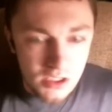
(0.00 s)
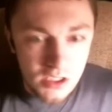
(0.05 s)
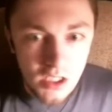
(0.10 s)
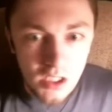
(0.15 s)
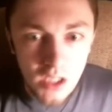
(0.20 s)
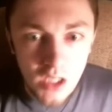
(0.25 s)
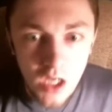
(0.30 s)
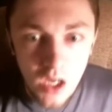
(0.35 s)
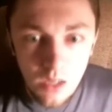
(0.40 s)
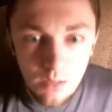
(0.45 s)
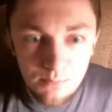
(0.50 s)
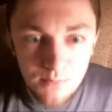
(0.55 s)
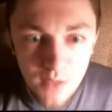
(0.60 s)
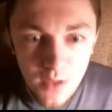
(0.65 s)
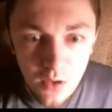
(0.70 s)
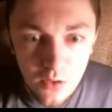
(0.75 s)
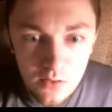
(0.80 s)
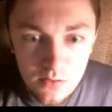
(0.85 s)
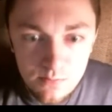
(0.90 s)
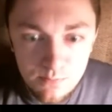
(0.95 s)
it up,
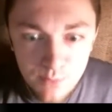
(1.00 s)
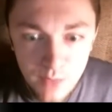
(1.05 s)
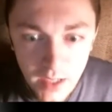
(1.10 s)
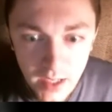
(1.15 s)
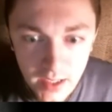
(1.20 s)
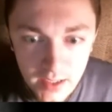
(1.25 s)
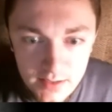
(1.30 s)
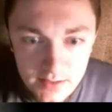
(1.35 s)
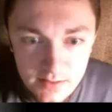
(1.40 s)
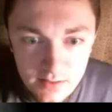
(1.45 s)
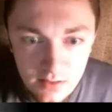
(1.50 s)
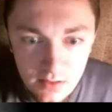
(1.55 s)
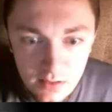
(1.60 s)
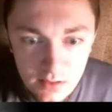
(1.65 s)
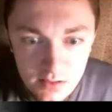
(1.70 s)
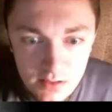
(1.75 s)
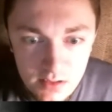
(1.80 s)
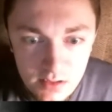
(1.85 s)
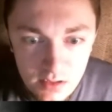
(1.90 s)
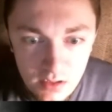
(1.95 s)
those
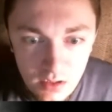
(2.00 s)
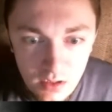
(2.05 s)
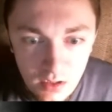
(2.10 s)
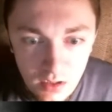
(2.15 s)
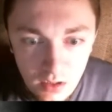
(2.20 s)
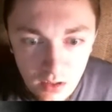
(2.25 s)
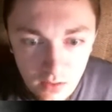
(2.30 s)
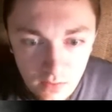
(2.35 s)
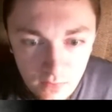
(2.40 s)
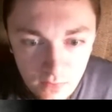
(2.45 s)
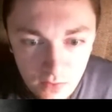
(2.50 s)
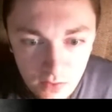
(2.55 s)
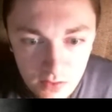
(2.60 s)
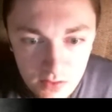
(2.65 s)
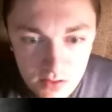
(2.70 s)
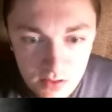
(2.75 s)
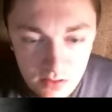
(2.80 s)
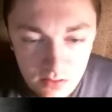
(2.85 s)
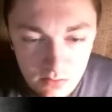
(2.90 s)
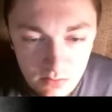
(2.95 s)
bastards! four
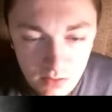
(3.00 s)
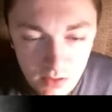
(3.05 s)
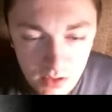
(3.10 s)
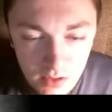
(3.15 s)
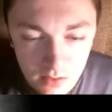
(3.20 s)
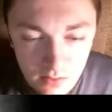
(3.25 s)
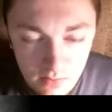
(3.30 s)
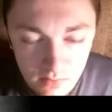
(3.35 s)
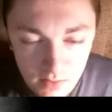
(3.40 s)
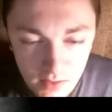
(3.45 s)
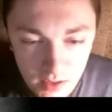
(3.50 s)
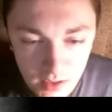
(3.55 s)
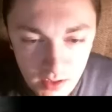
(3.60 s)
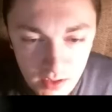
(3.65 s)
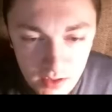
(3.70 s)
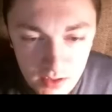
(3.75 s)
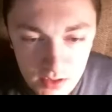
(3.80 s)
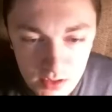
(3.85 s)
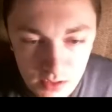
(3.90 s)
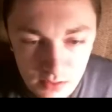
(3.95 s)
two one
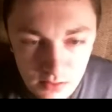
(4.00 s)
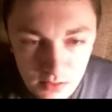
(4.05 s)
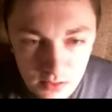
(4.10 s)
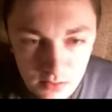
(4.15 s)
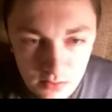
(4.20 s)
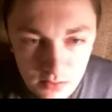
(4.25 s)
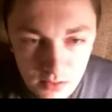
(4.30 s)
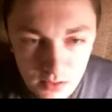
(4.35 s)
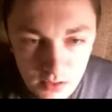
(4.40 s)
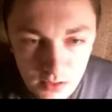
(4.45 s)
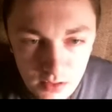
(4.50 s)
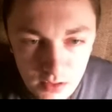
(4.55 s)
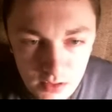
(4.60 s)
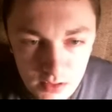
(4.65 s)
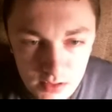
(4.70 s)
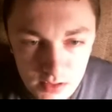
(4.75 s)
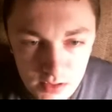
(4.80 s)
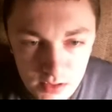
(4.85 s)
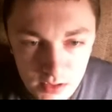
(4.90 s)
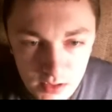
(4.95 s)
three, Gerador
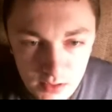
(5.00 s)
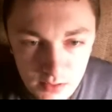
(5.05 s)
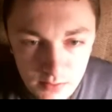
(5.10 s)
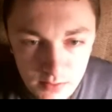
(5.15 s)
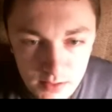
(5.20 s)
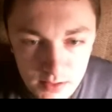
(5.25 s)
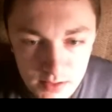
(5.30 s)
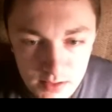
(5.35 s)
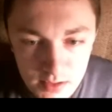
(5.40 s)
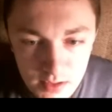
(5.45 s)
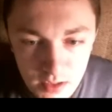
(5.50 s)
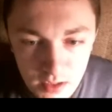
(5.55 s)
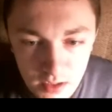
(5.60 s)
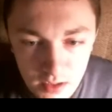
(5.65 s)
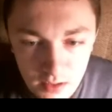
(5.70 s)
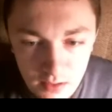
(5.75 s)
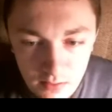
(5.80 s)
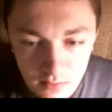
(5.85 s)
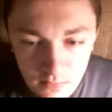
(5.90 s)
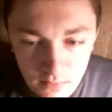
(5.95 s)

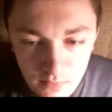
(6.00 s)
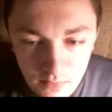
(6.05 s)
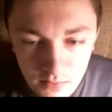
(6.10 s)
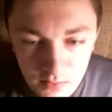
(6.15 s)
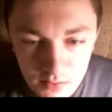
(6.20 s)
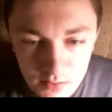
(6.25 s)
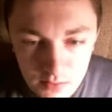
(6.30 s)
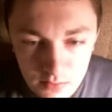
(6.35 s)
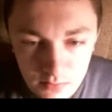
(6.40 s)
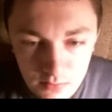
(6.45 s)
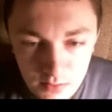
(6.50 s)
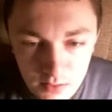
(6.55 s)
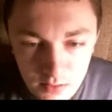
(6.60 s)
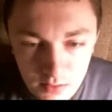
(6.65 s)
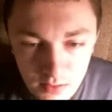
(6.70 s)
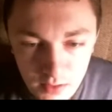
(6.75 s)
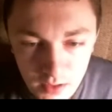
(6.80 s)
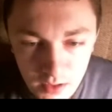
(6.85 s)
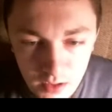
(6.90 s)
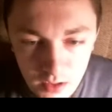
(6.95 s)
Sequencia, four two one
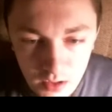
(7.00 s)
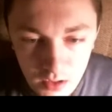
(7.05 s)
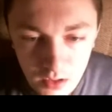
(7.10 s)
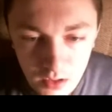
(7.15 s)
three.